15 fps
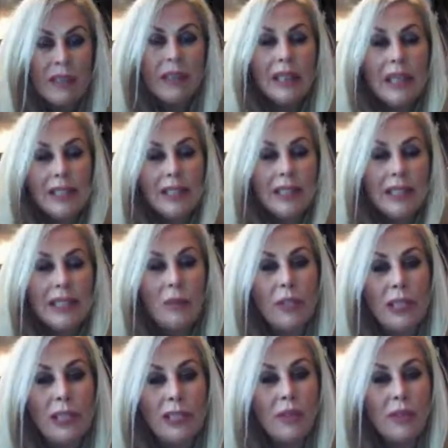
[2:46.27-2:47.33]
The next thing we
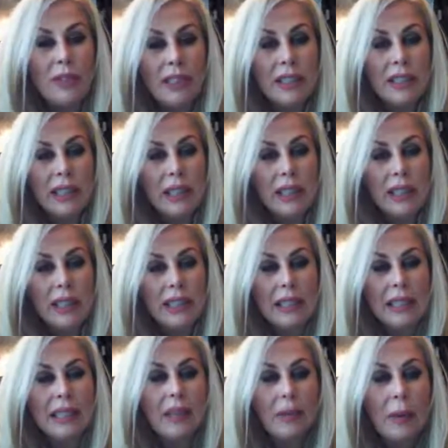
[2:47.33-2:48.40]
need to understand is
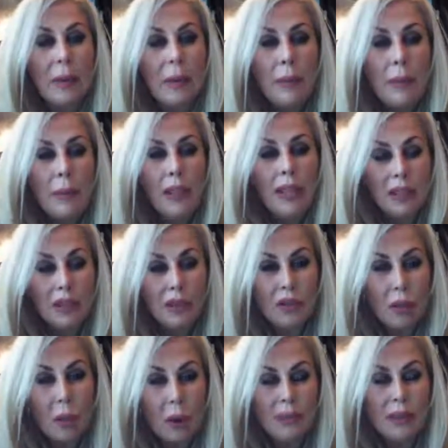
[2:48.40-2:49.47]
that when people land on your
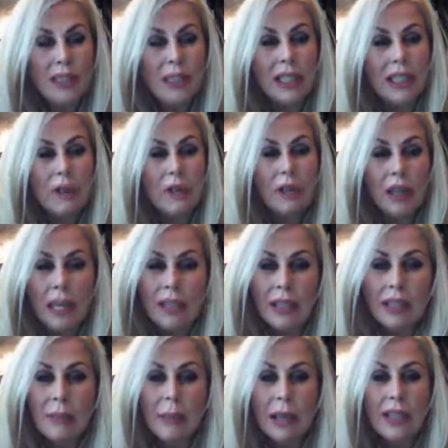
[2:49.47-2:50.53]
website or your
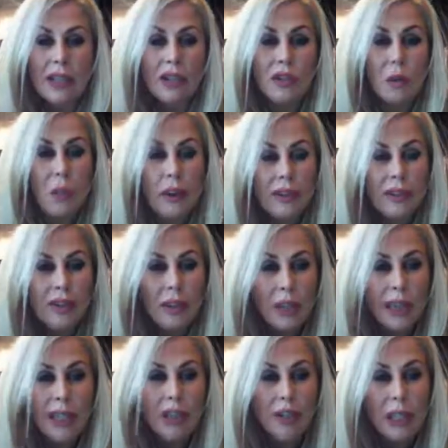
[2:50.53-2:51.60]
landing pages or wherever you're
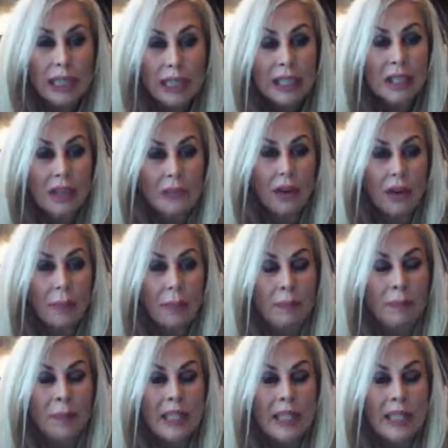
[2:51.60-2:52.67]
getting your leads from,
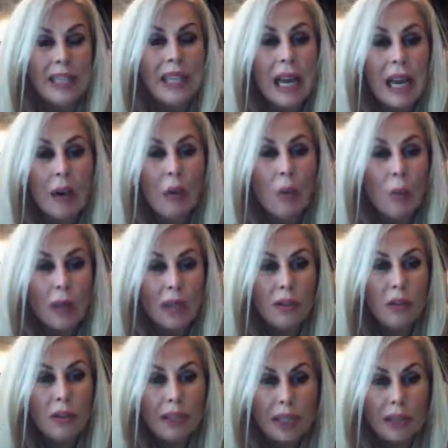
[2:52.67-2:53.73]
is how well
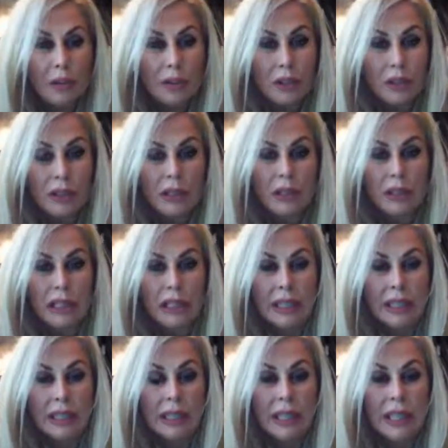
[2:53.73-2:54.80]
you're capturing those
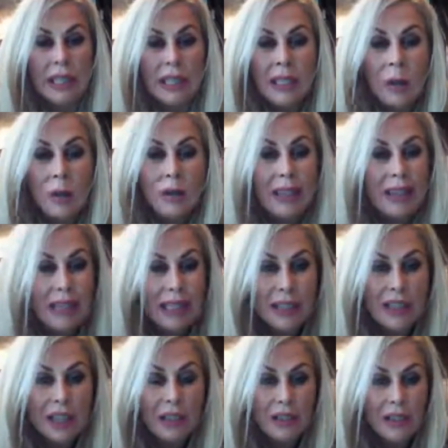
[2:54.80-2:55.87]
leads. Now, without
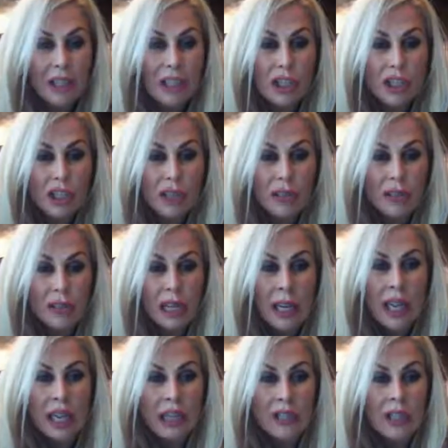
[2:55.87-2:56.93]
lead generation,
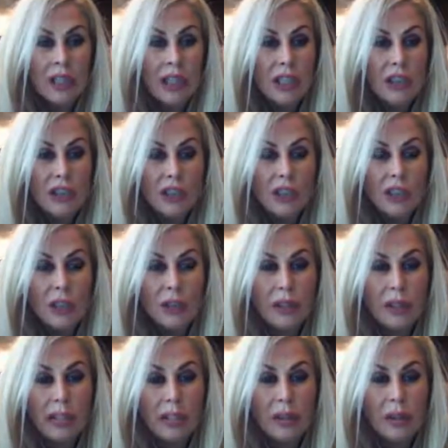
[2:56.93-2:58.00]
and you're just
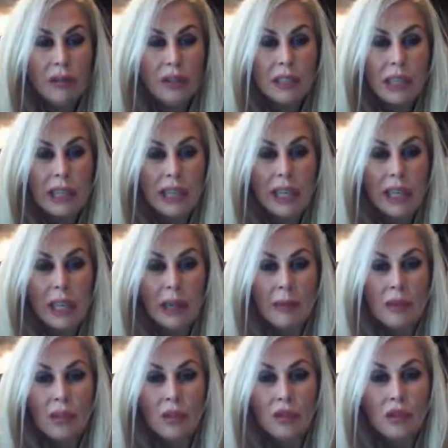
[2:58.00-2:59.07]
looking at obviously,
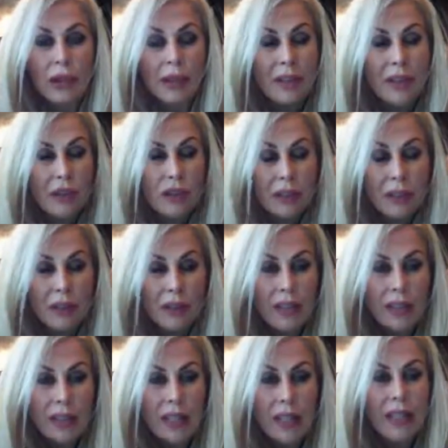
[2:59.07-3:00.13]
driving
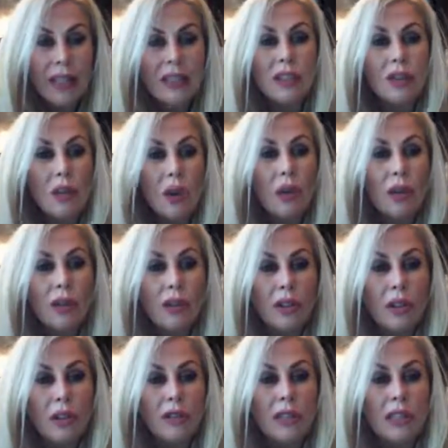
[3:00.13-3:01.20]
traffic, then that's not
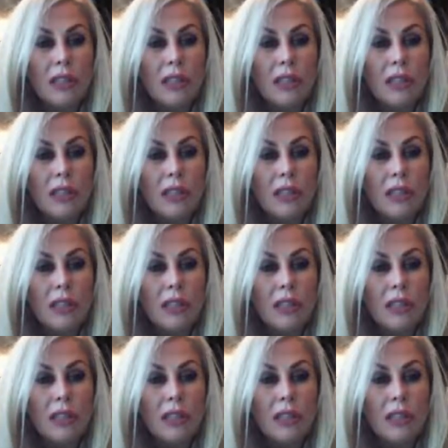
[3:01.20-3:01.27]
going to